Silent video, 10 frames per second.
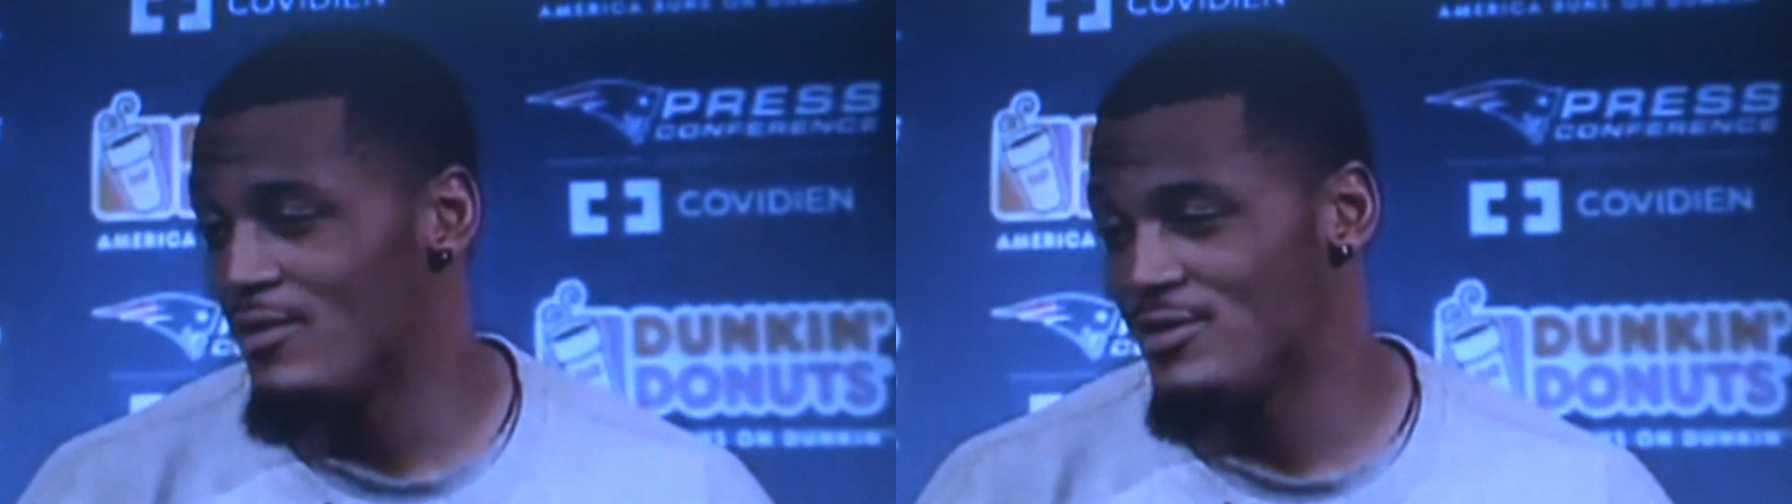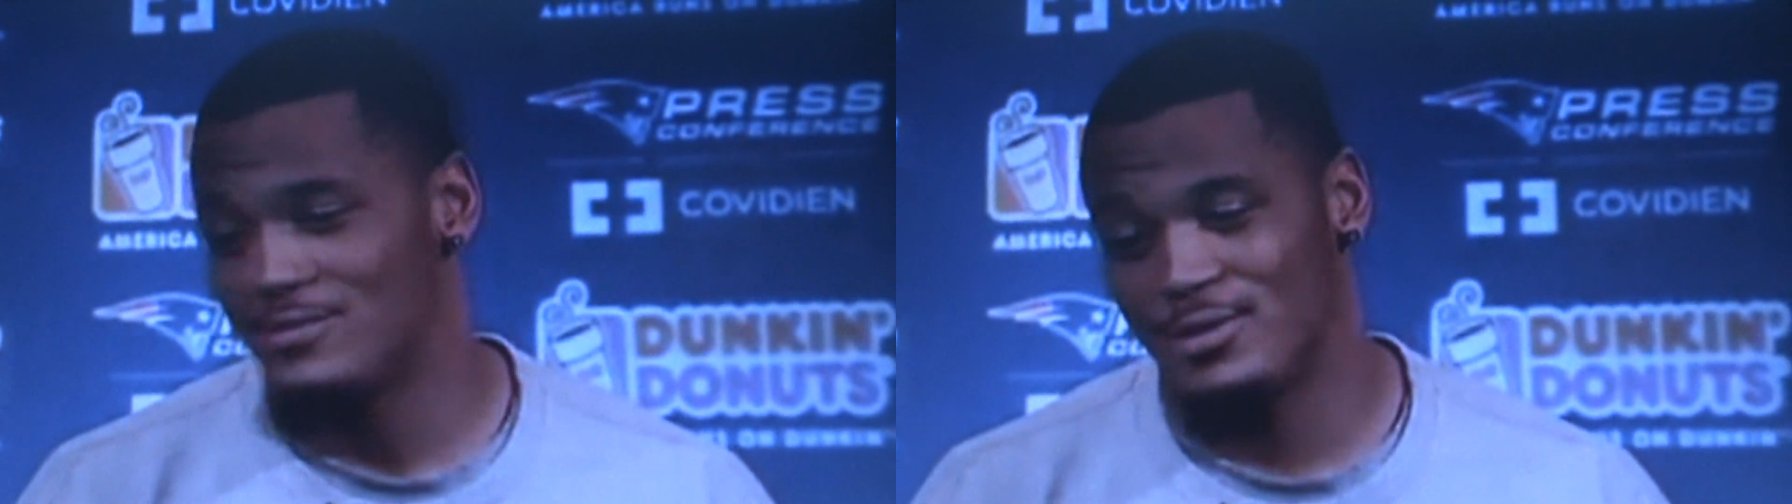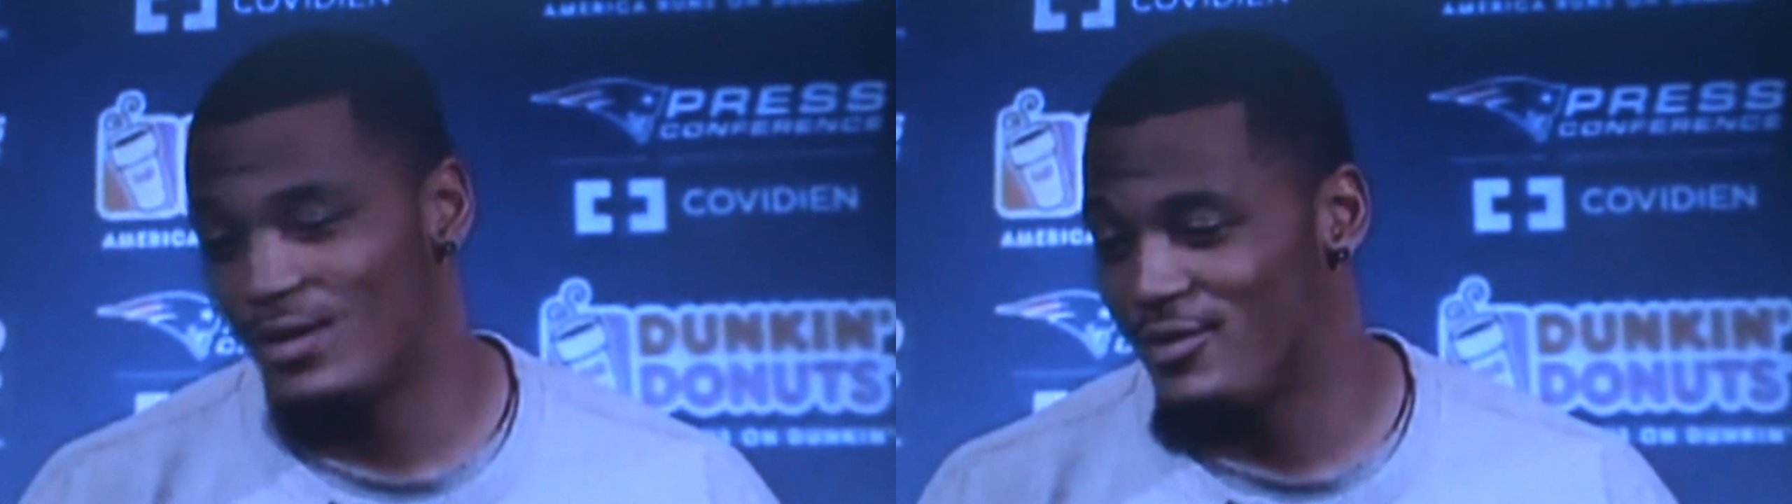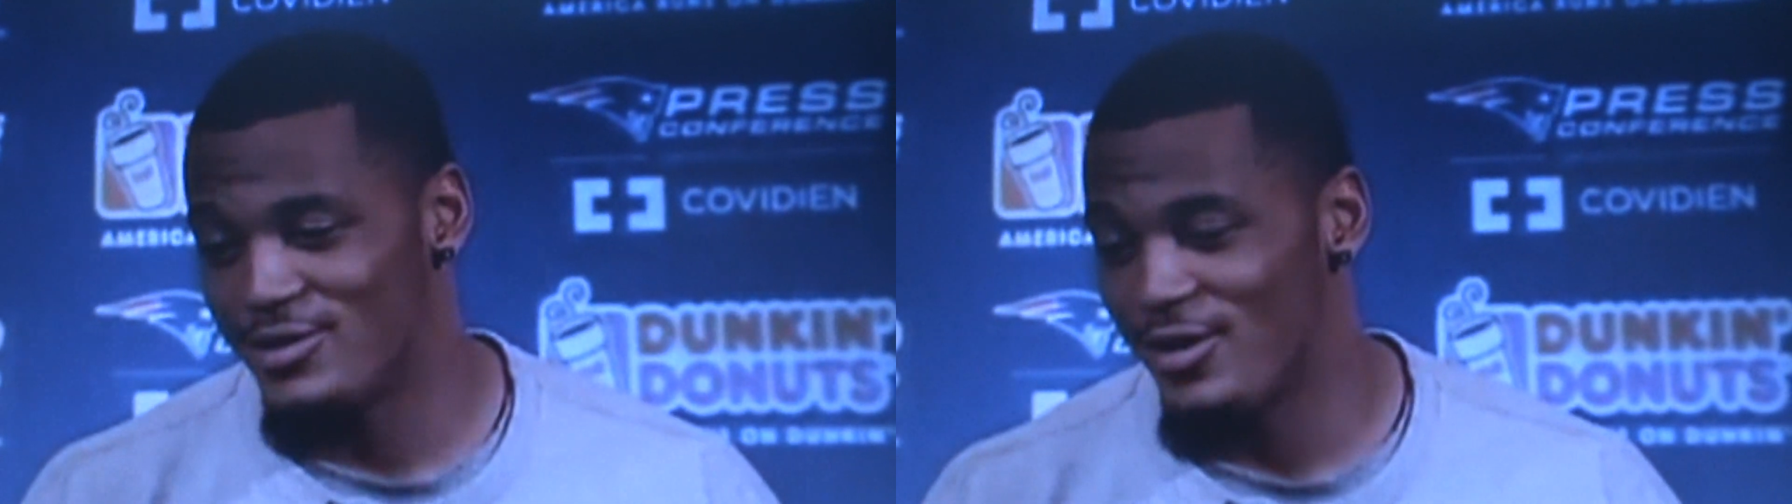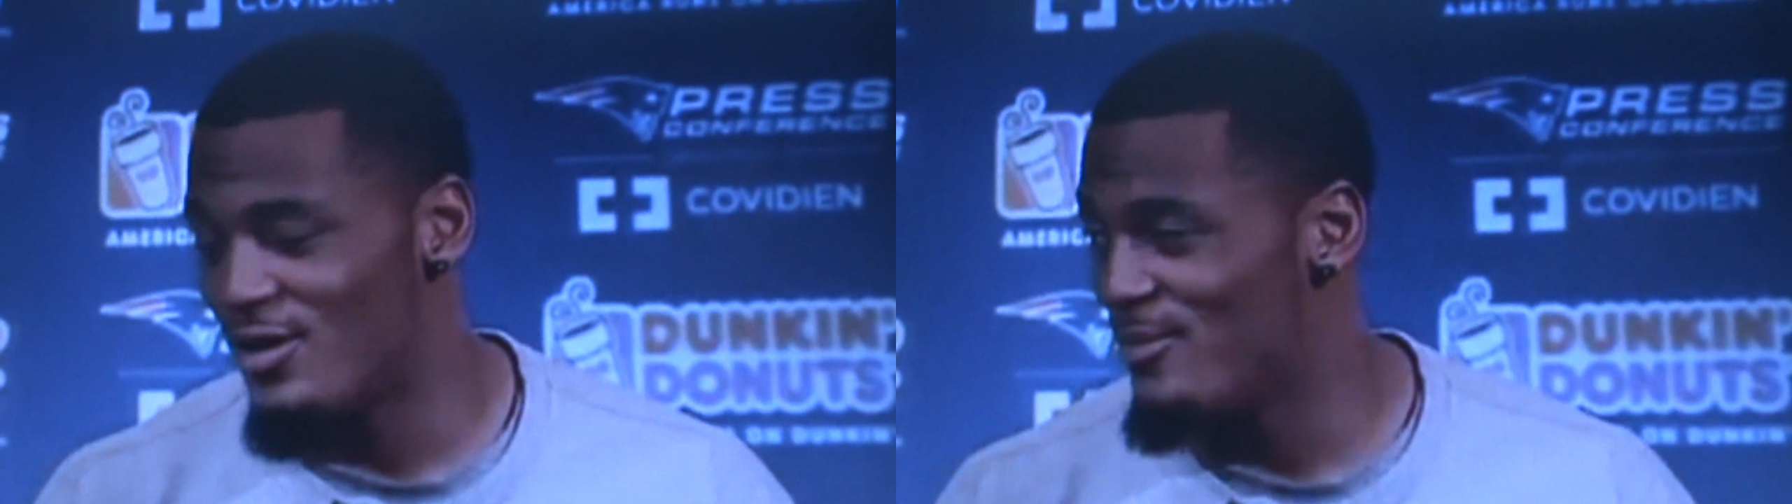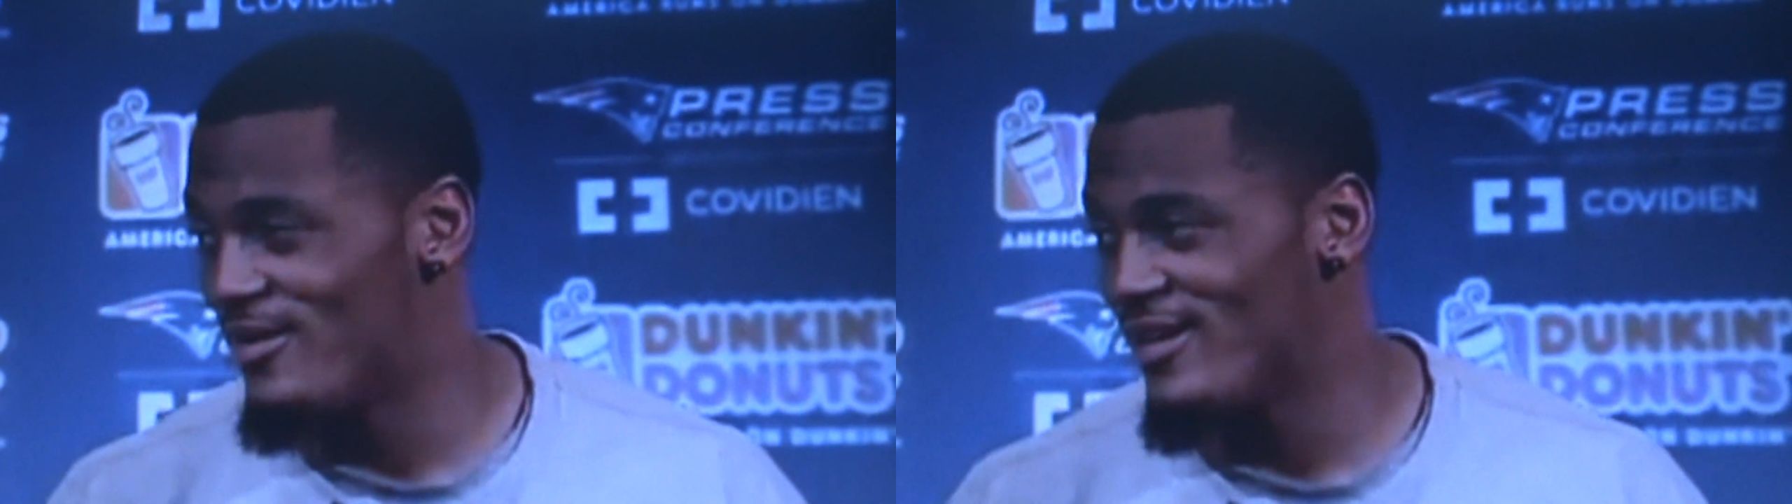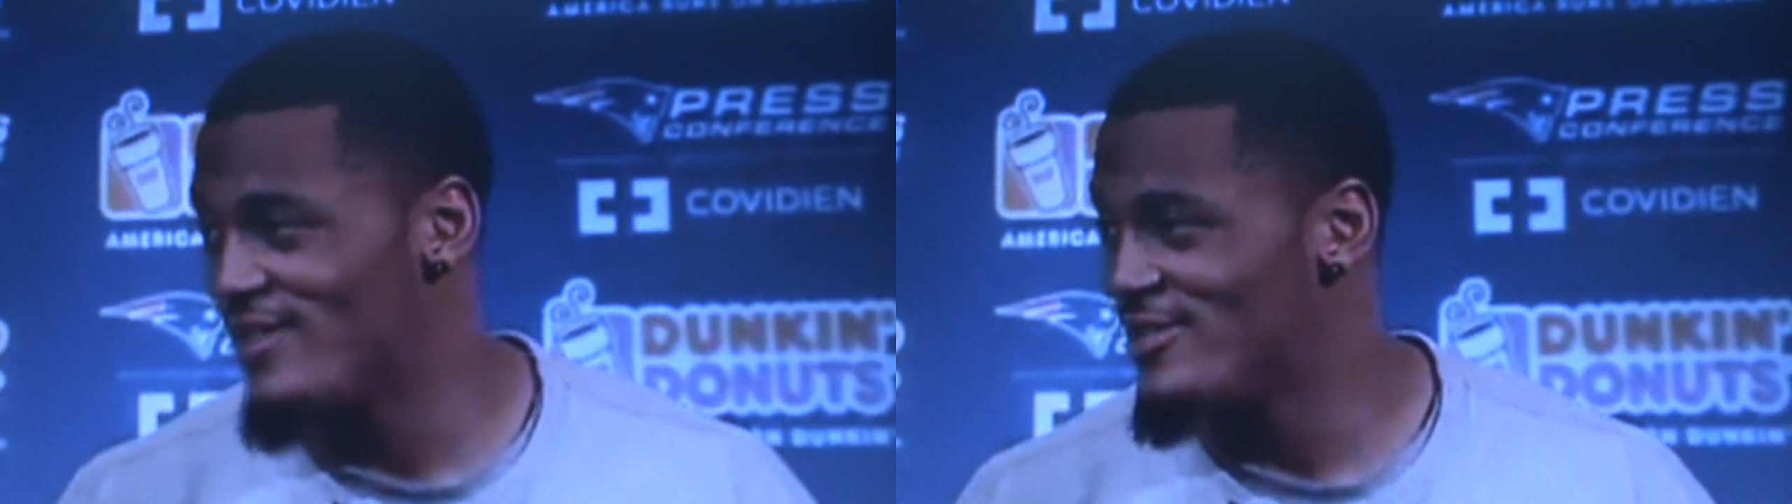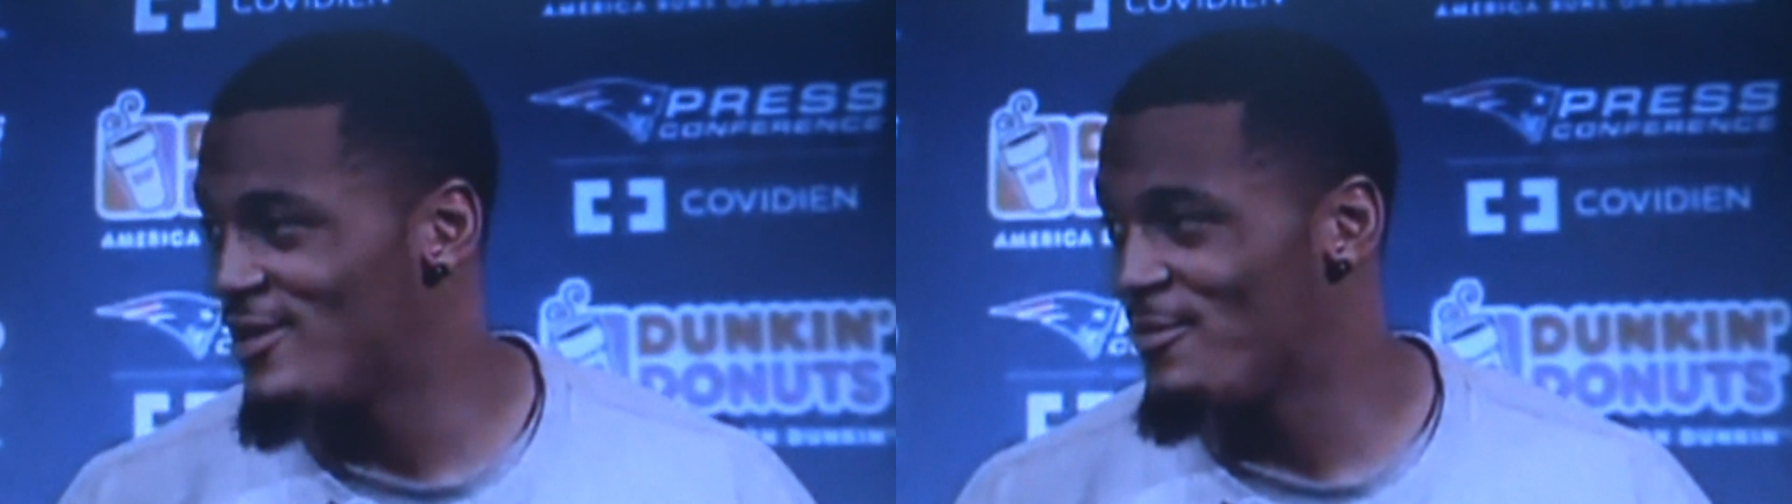We don't even talk about that
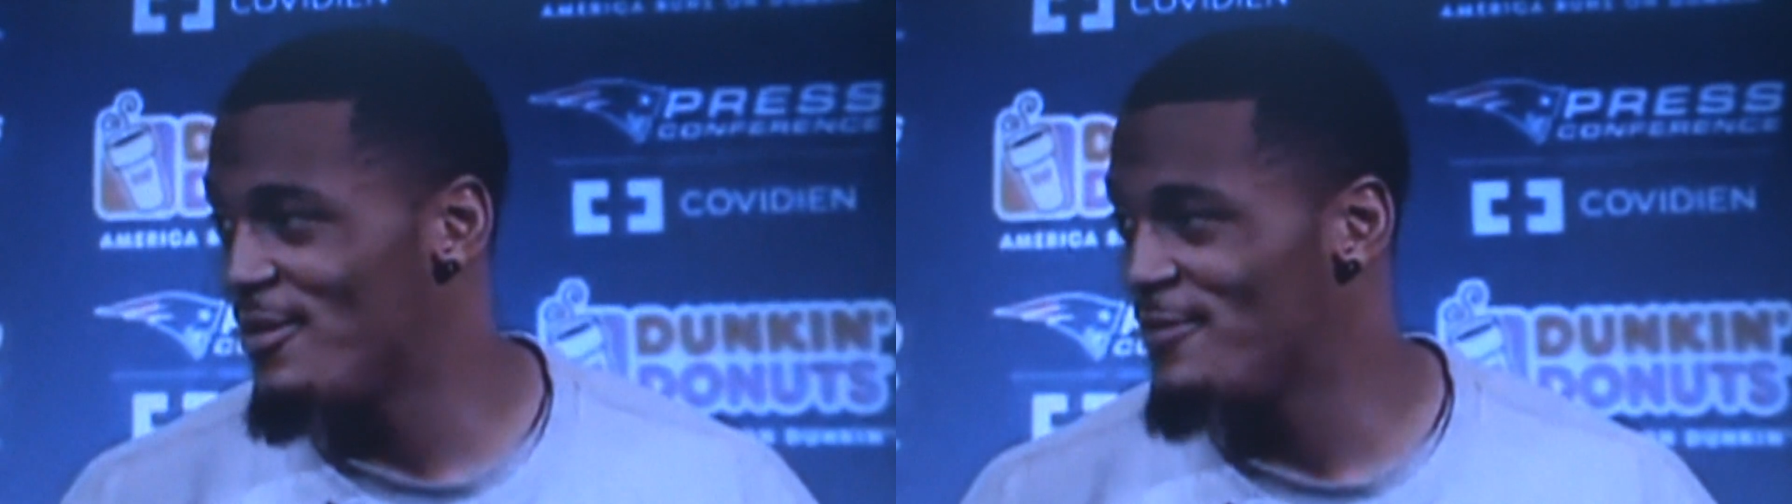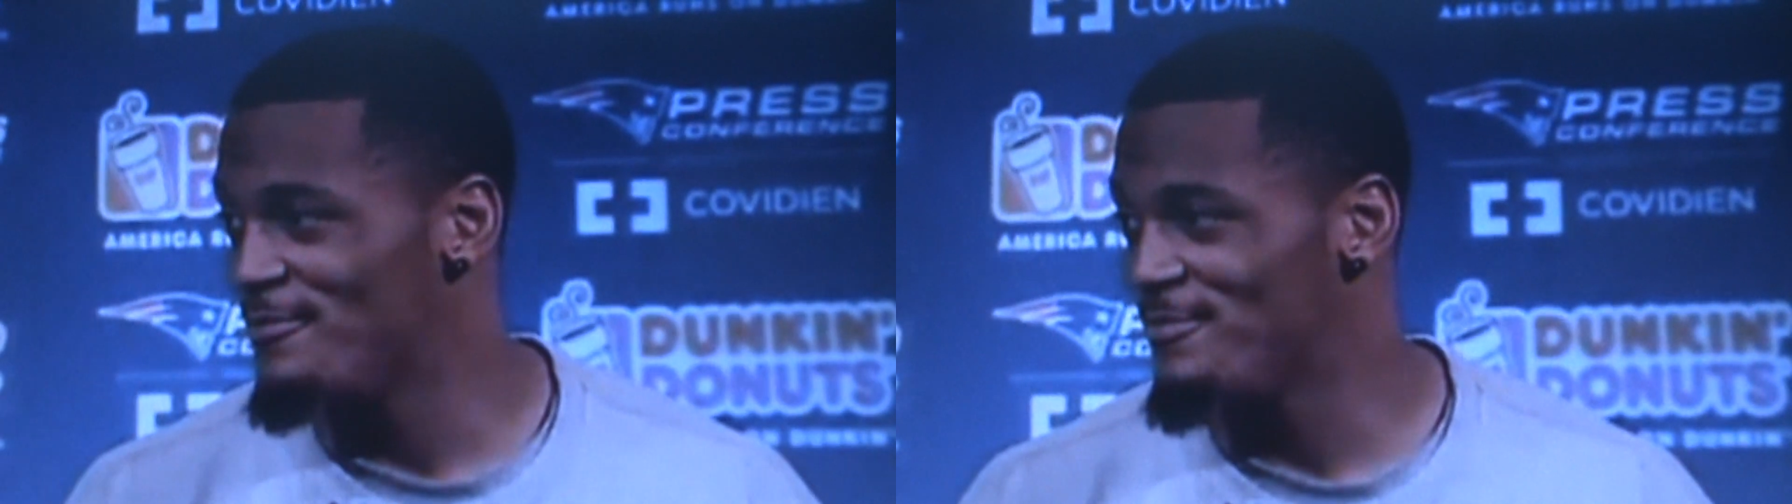stuff, man.